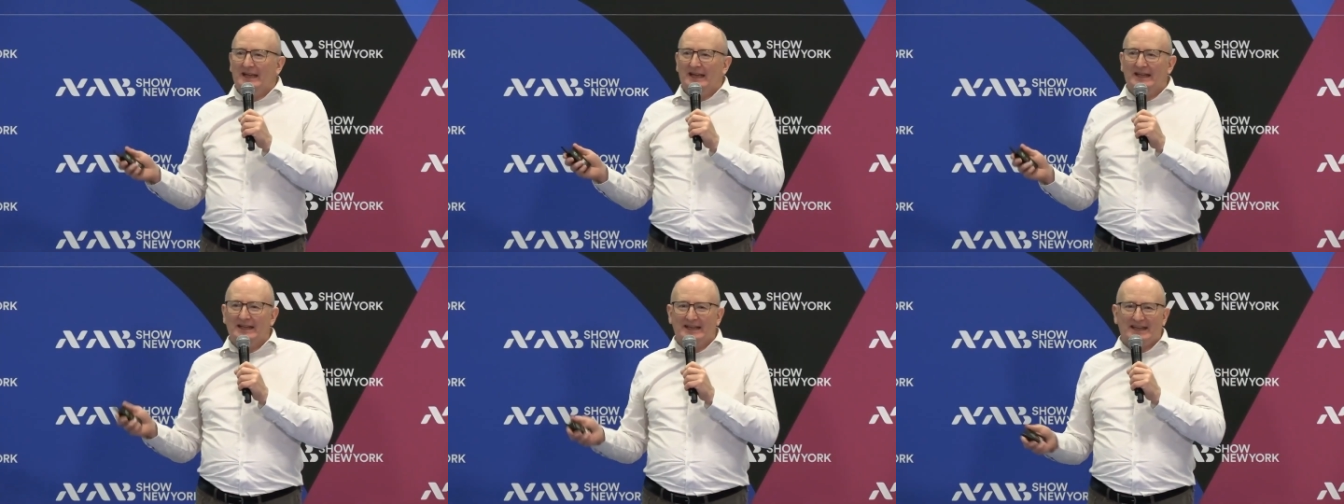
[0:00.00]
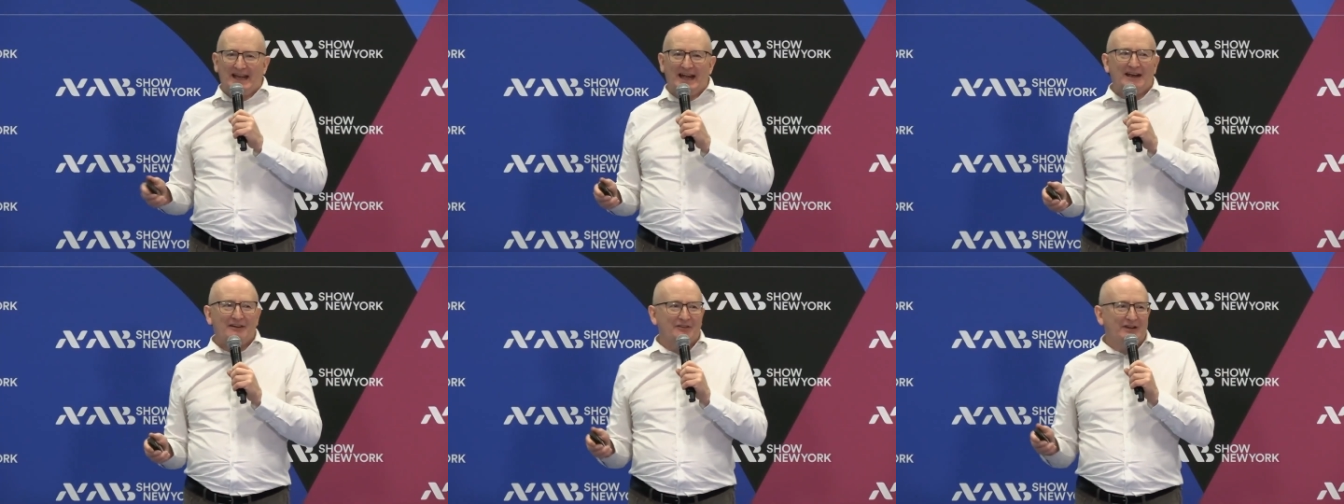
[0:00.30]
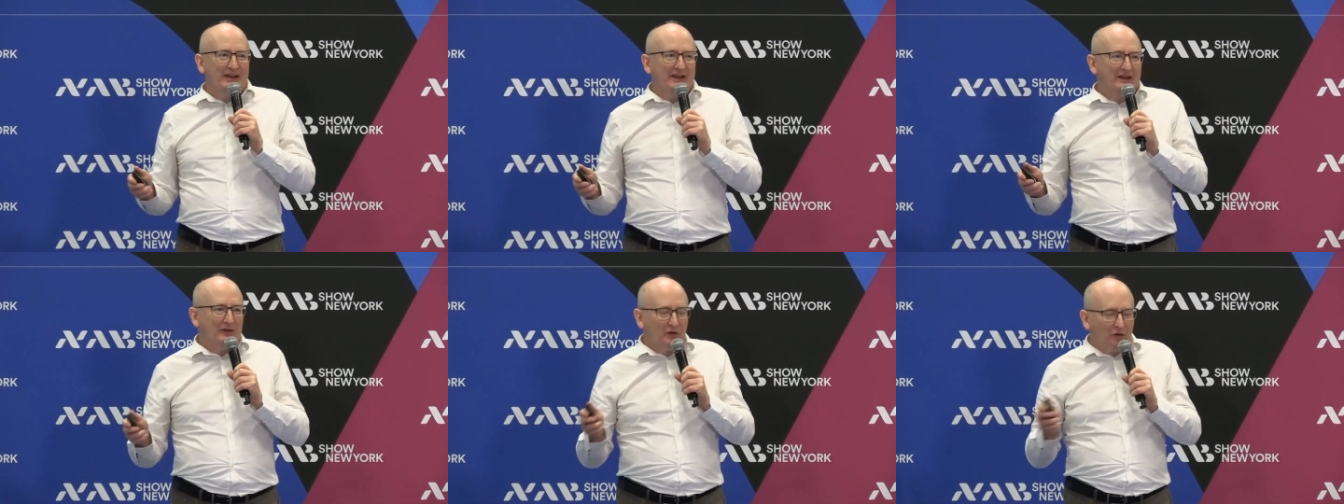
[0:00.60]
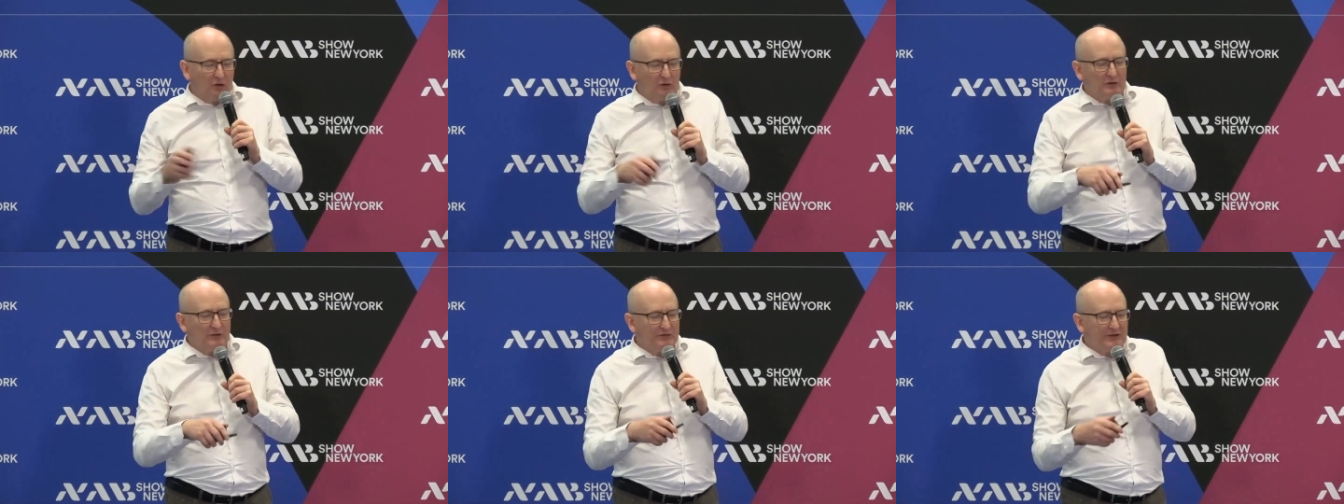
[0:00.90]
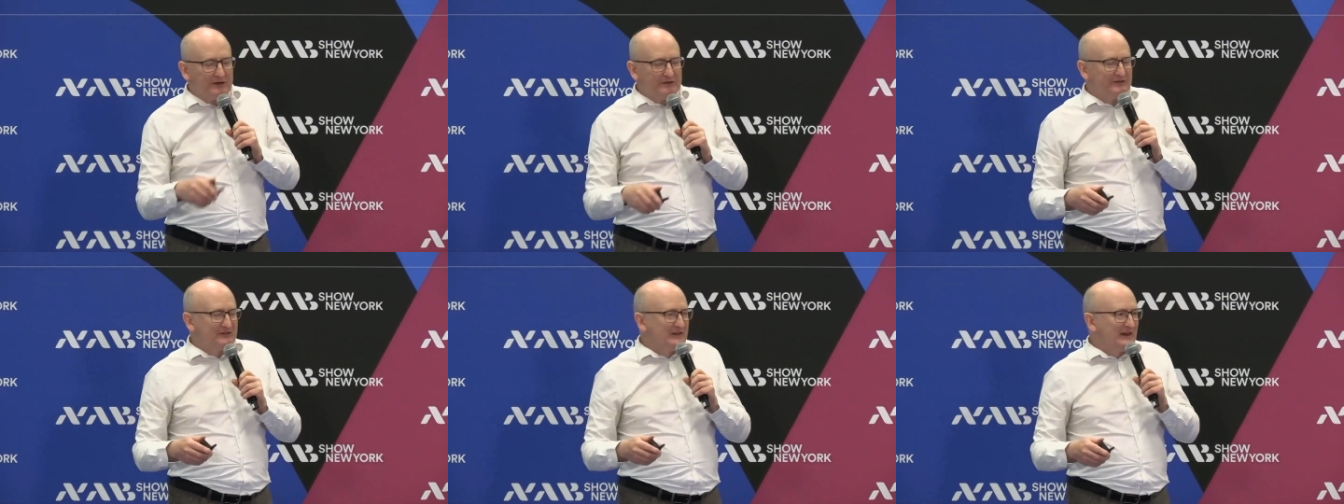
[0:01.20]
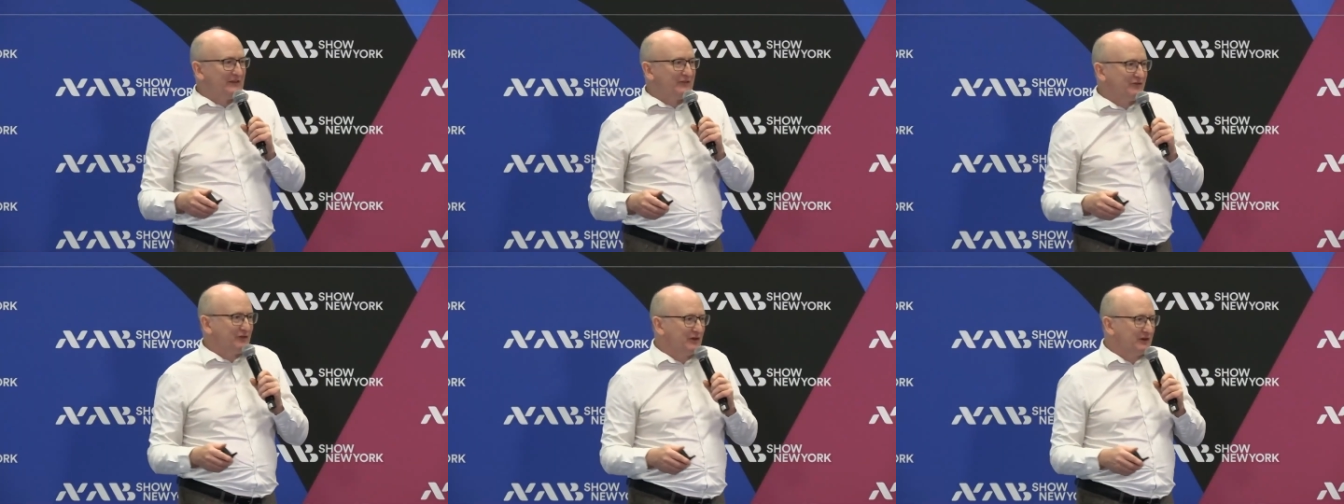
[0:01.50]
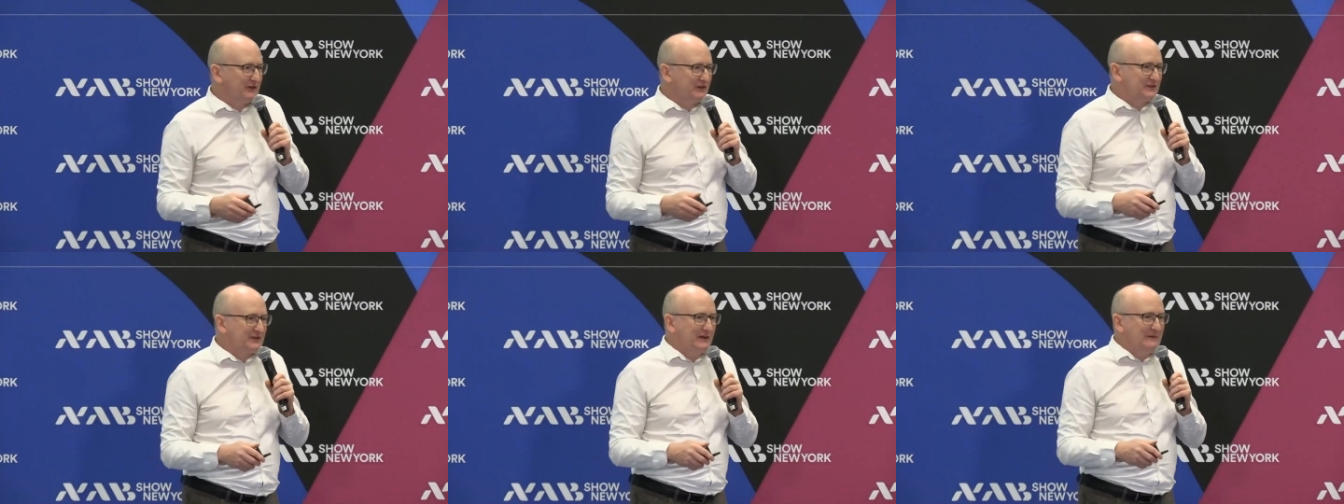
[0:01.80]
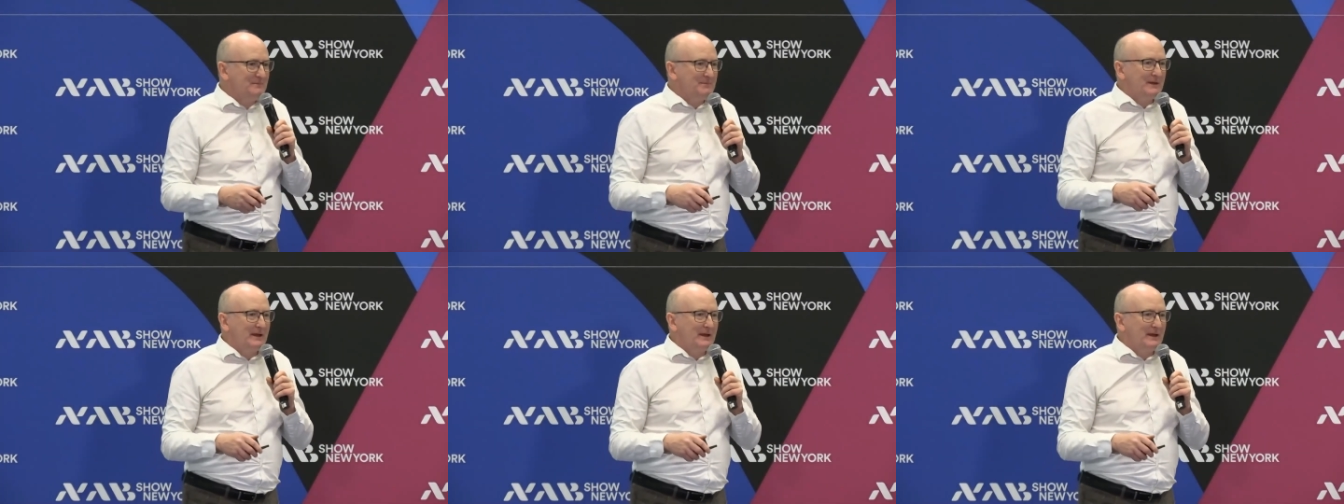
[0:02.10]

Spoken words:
in carrying all of those different